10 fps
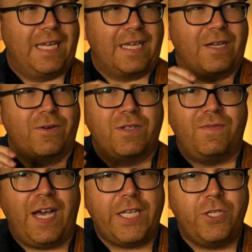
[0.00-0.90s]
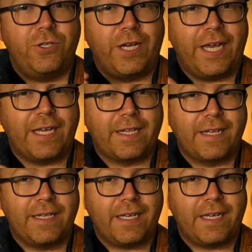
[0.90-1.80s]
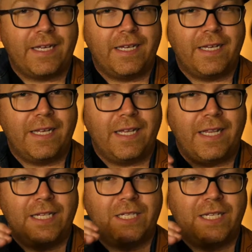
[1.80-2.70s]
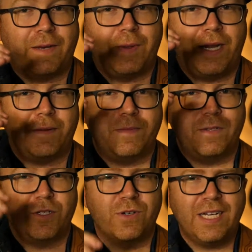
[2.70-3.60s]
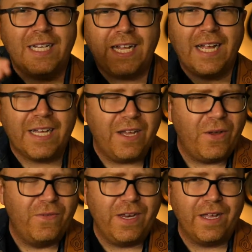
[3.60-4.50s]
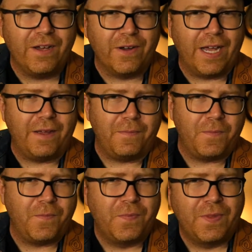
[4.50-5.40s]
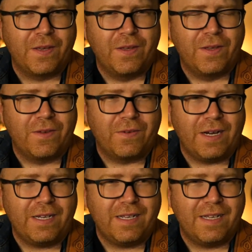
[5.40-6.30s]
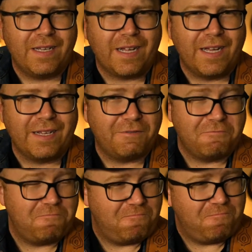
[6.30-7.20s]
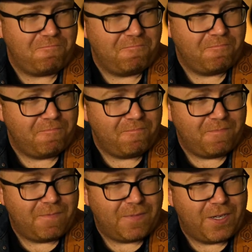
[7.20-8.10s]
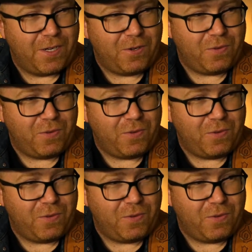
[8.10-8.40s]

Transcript: go as fast as you can cleanly, and then step it up. Treat it like a video game, right? Like, you know,